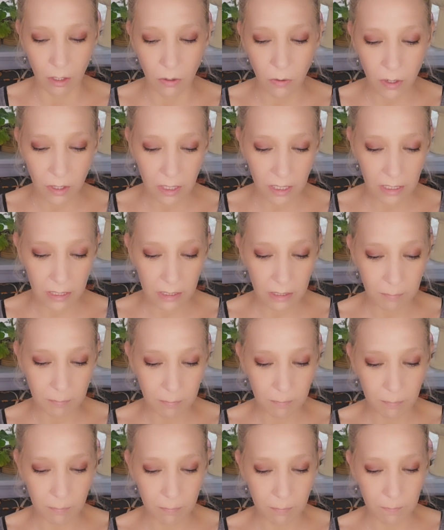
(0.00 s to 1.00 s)
Who are these
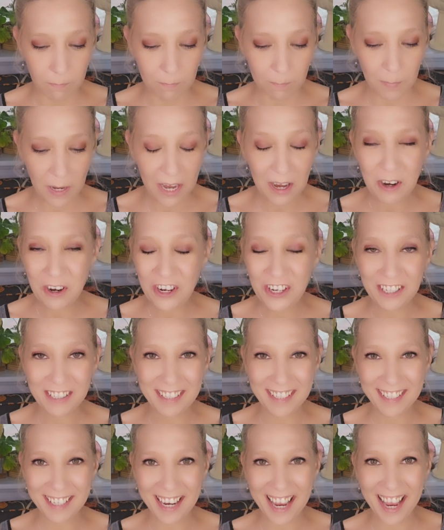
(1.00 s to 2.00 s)

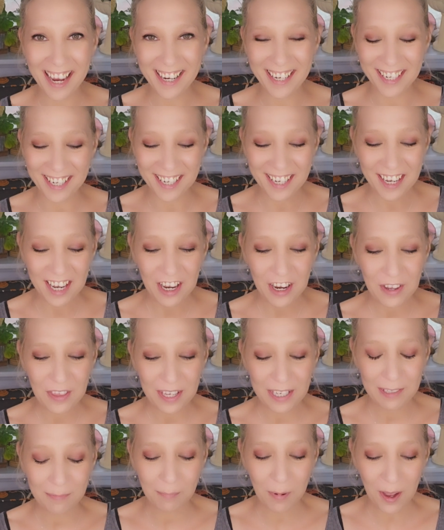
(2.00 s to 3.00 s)
parents? Gaia,
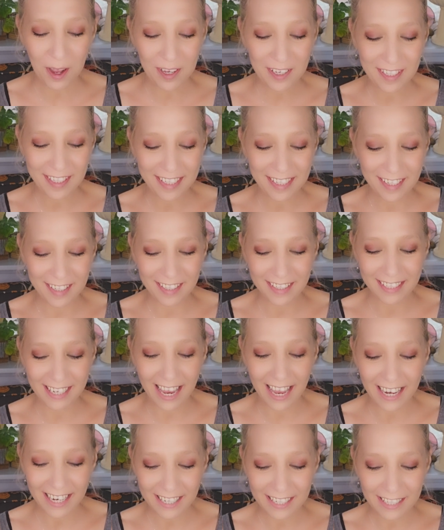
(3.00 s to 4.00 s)
these bosses,
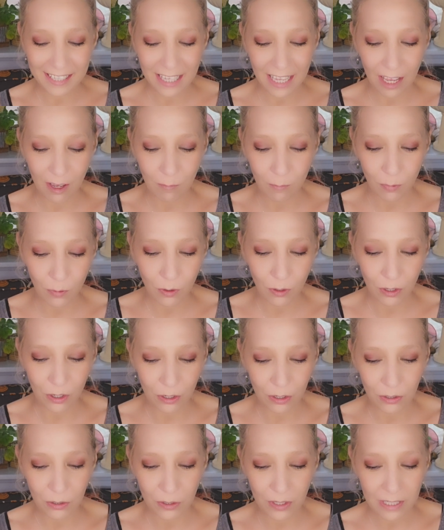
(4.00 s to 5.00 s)
Gaia and the
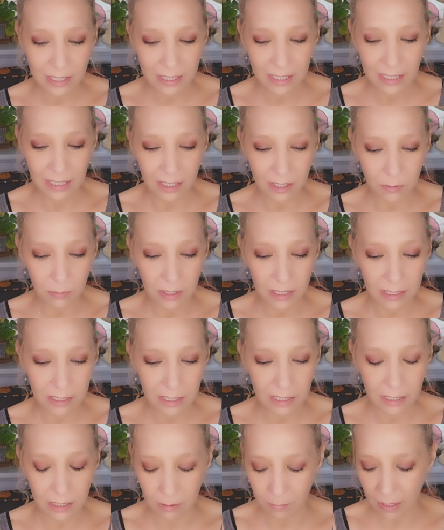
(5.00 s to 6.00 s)
Emperor. Who is this? What is
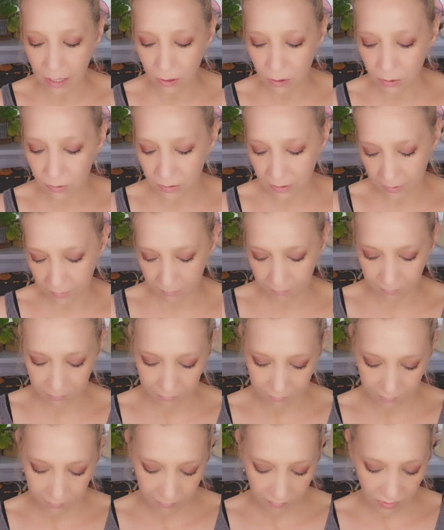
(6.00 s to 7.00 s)
this about?
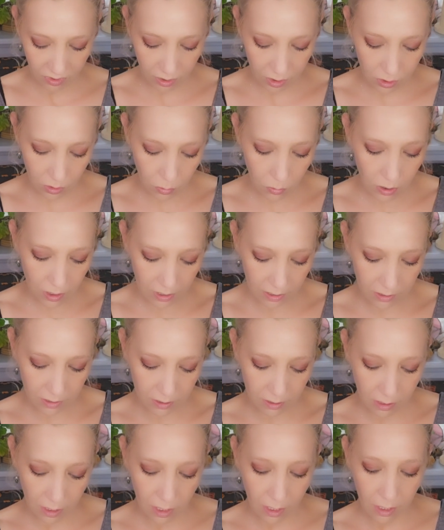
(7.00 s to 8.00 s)
The
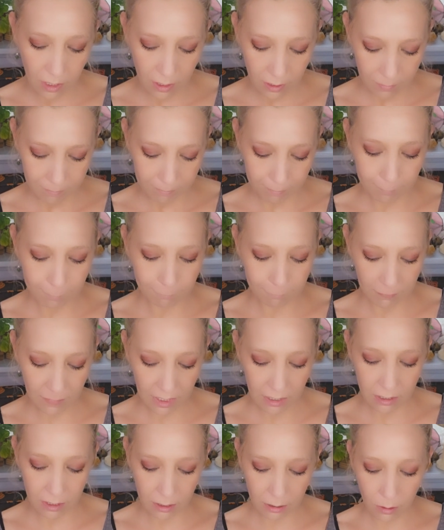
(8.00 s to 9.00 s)
Tortoise.
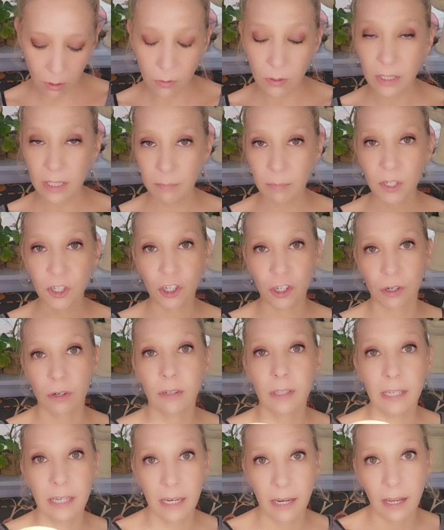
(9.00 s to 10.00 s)
Slowly but
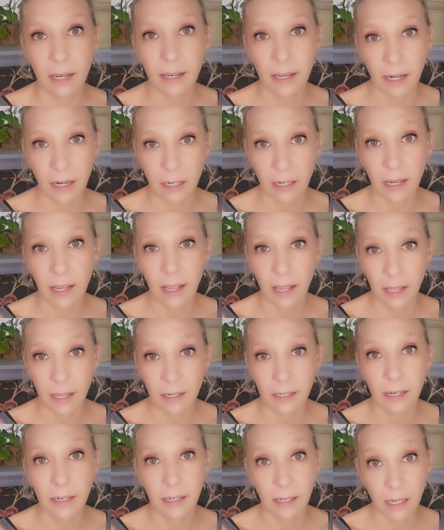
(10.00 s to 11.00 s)
surely getting
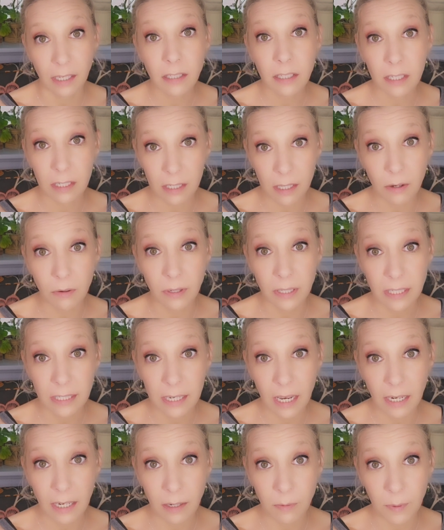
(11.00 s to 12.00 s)
ahead. And again, slow and
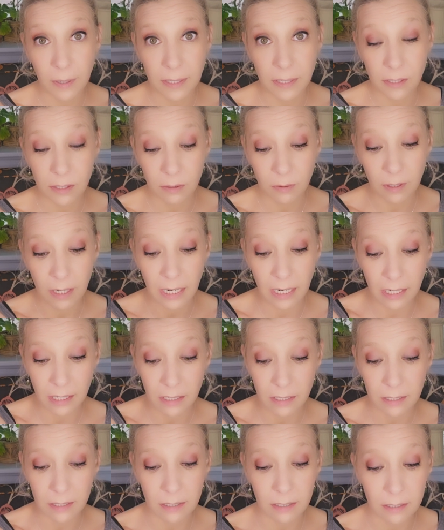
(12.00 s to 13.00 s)
steady wins the
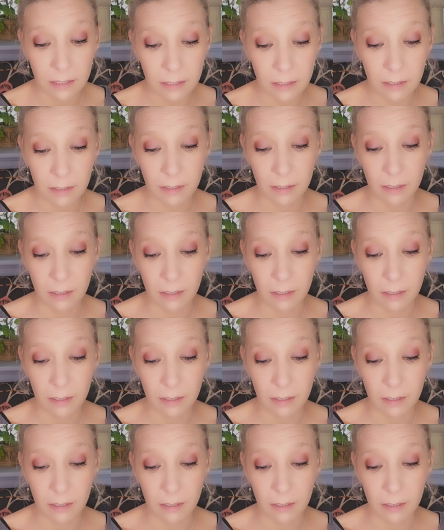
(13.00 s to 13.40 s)
race.